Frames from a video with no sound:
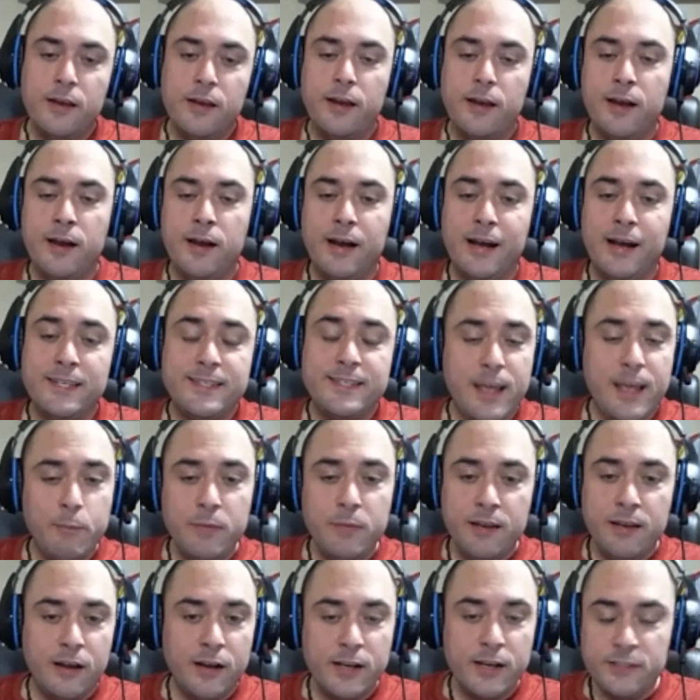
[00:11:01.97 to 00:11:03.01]

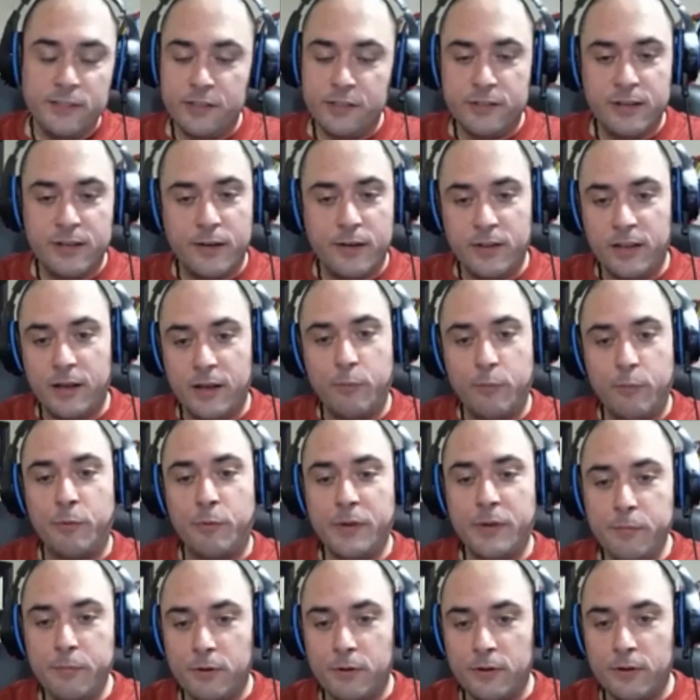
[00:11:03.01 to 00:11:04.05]
Assembly lines used to have a lot more
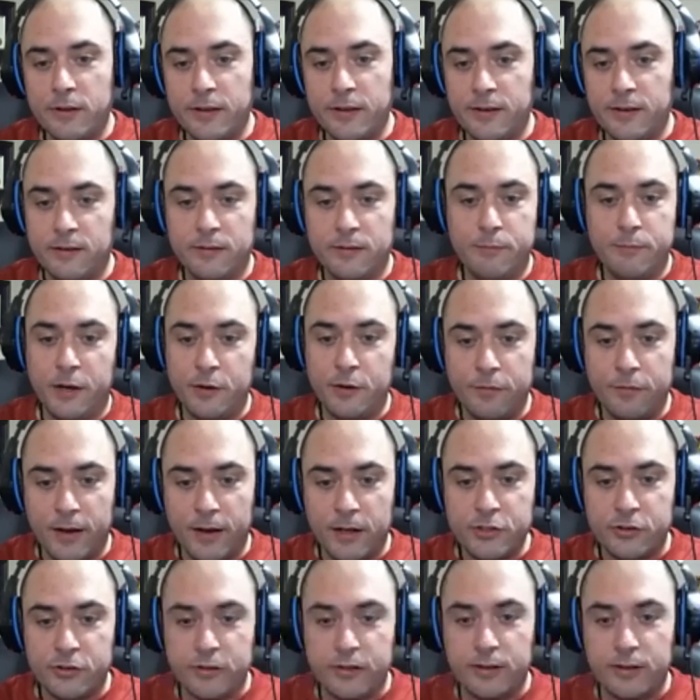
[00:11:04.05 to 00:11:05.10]
people in
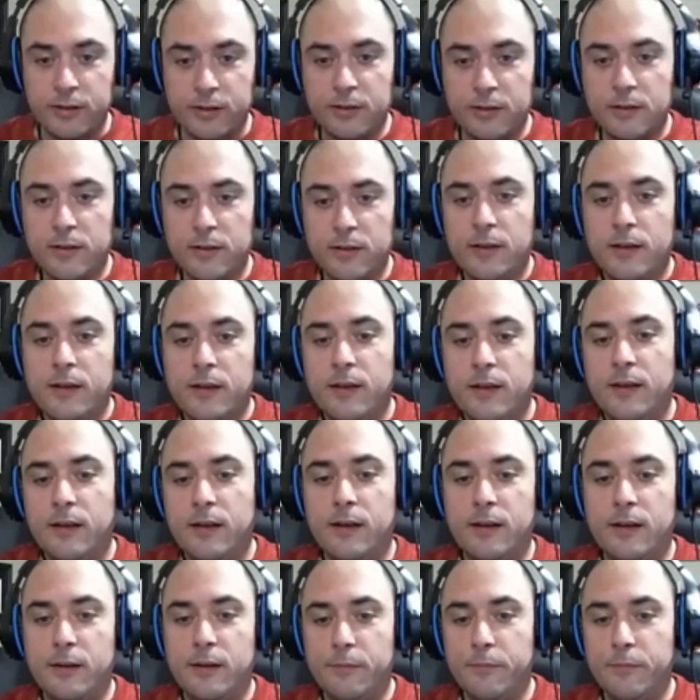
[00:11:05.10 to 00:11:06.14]
manufacturing
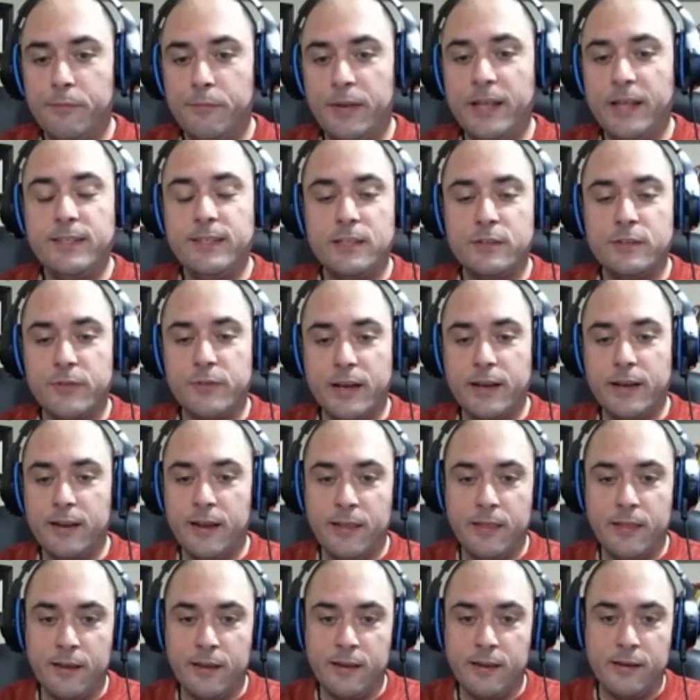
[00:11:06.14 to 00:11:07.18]
places, right?
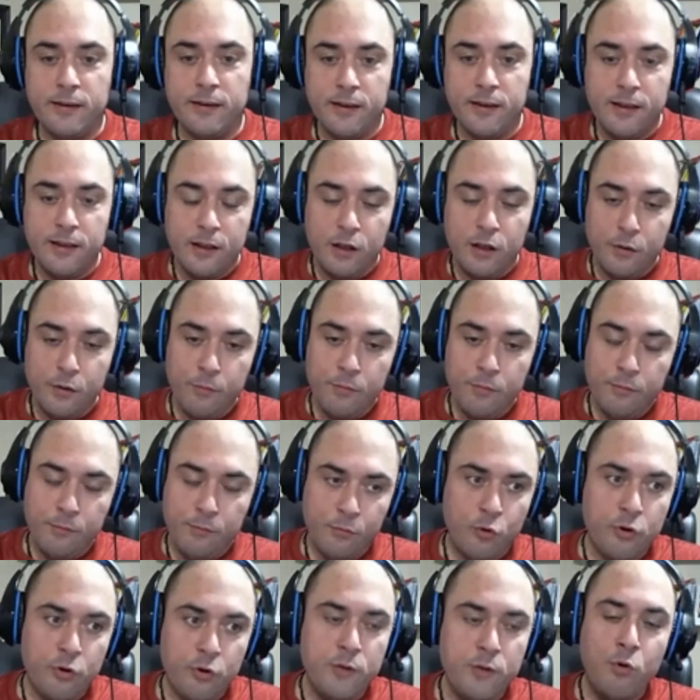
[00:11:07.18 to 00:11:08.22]
And then
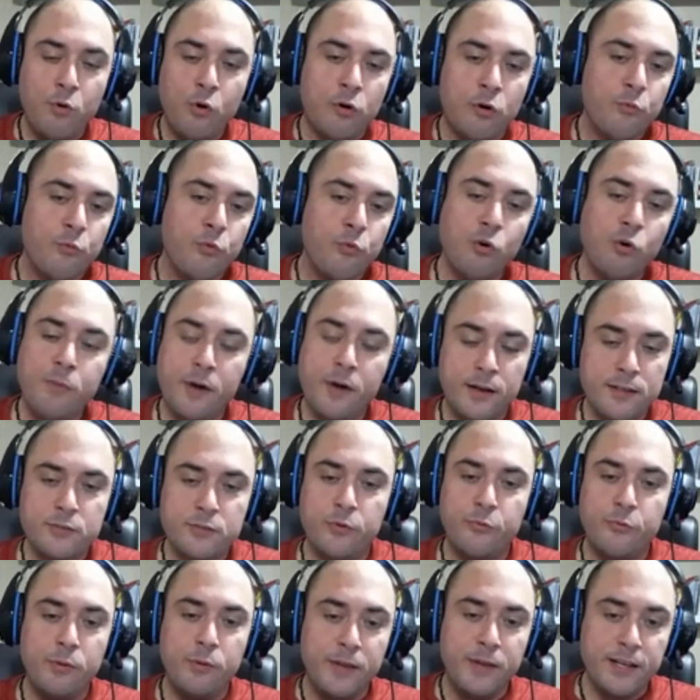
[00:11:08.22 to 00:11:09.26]
more and more robots
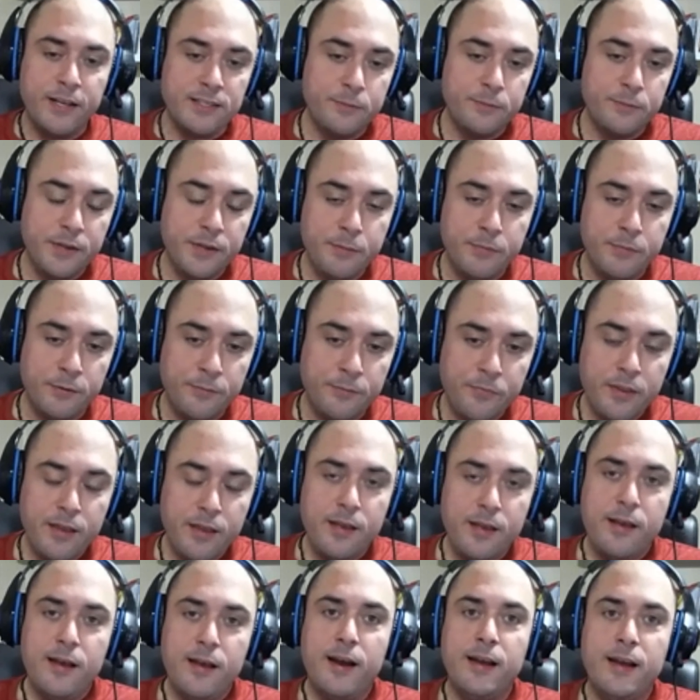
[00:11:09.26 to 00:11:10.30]
were replacing people.
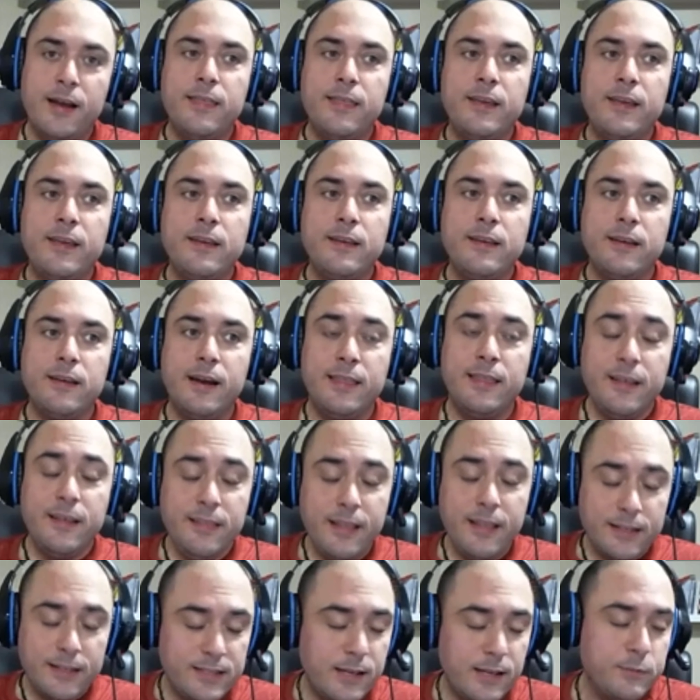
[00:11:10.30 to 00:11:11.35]
I think
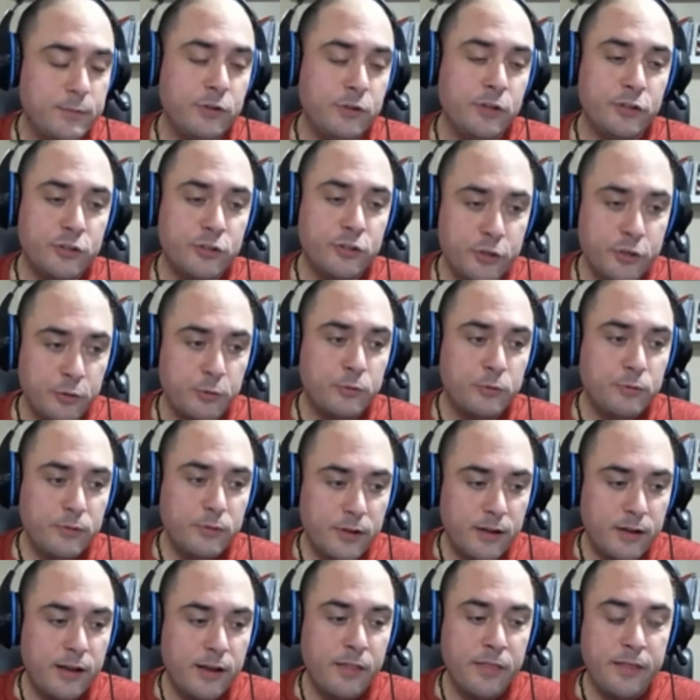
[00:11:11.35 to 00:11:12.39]
that's absolutely true.
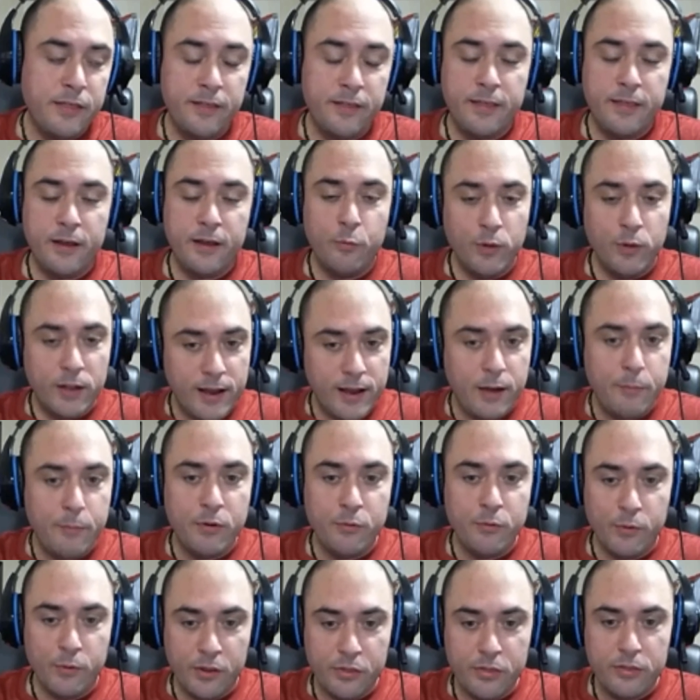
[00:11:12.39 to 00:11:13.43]
That will
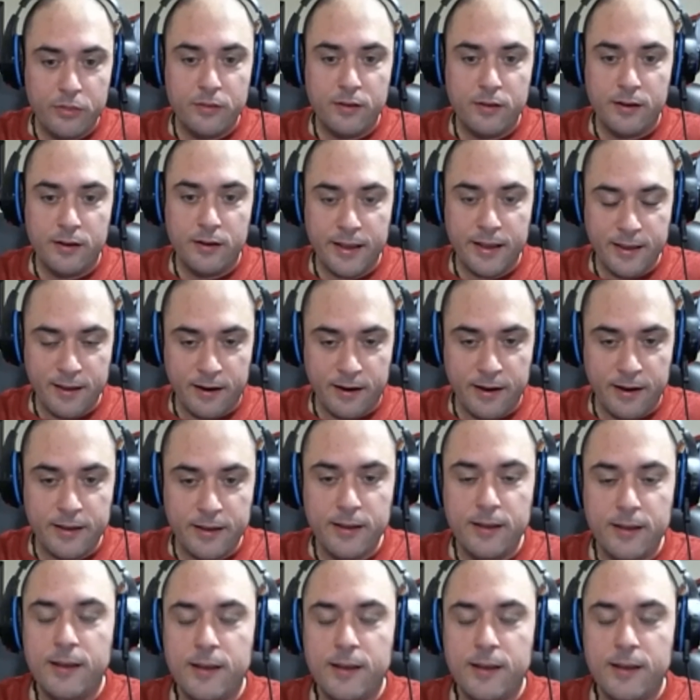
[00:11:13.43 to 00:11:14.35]
happen with AI.